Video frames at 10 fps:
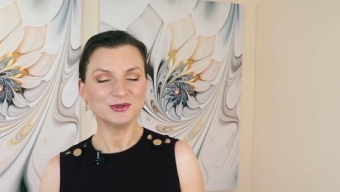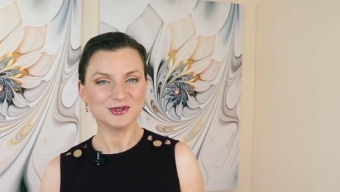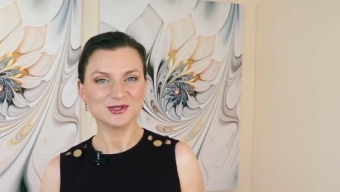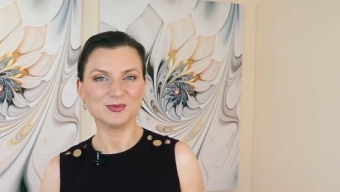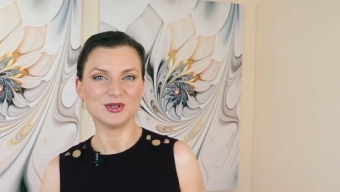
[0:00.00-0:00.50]

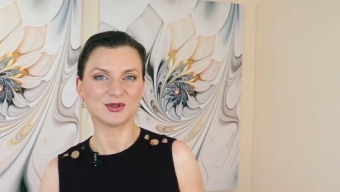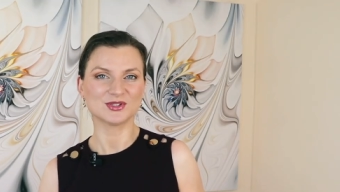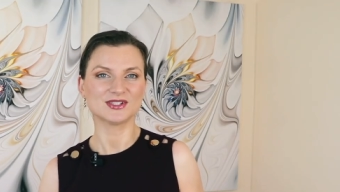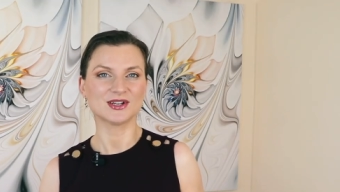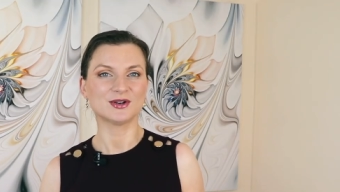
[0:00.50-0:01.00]
Always be
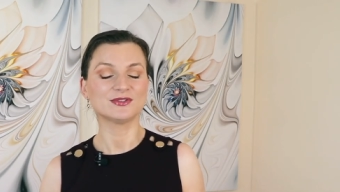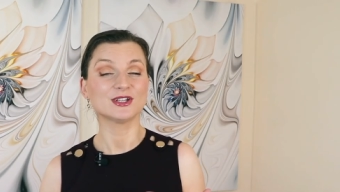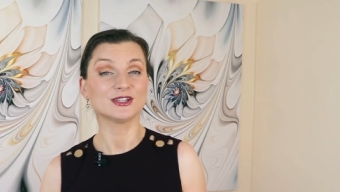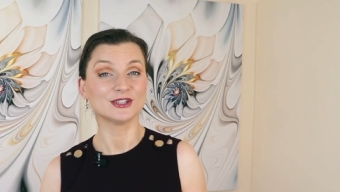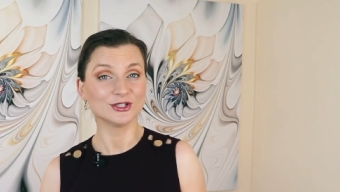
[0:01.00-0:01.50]
yourself,
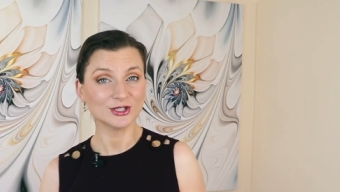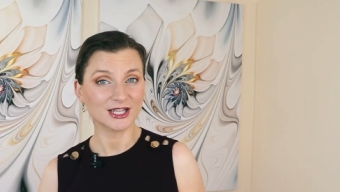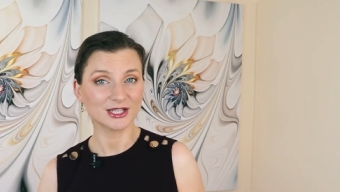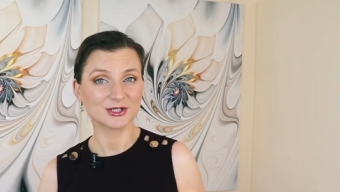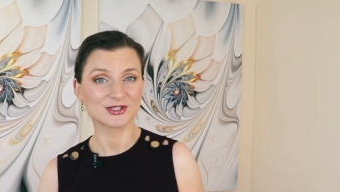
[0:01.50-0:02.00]
look
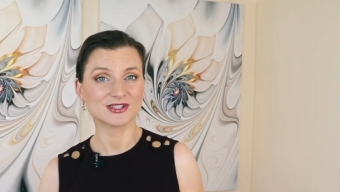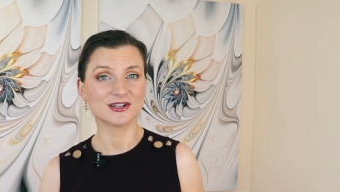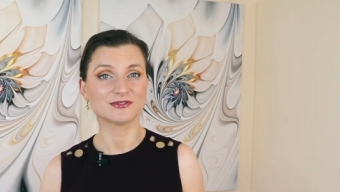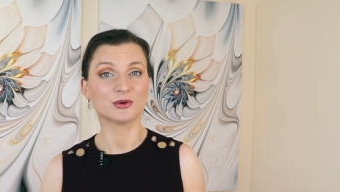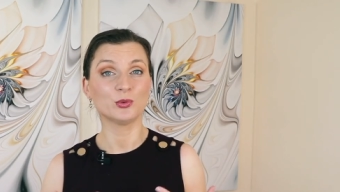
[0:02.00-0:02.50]
like
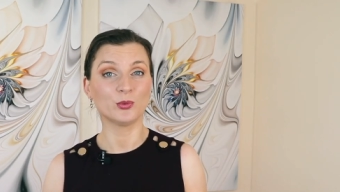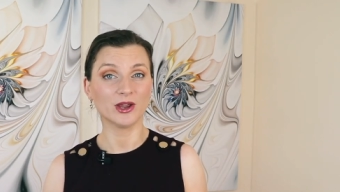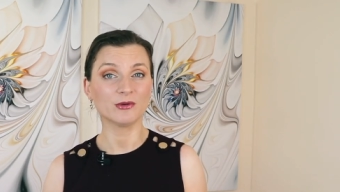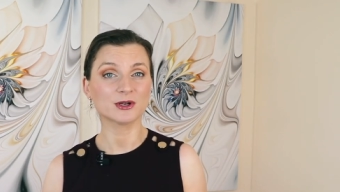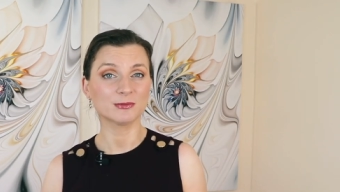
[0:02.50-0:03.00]
yourself,
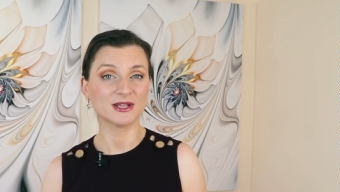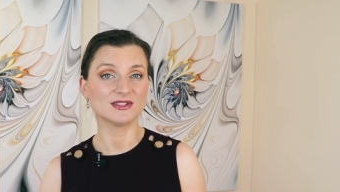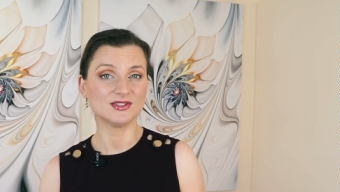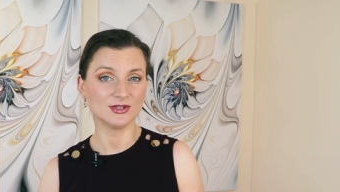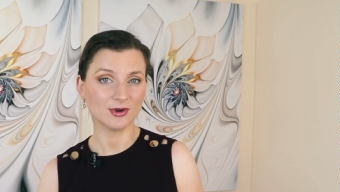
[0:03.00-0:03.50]
wear what
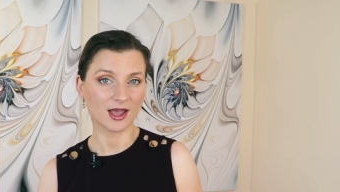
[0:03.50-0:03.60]
makes you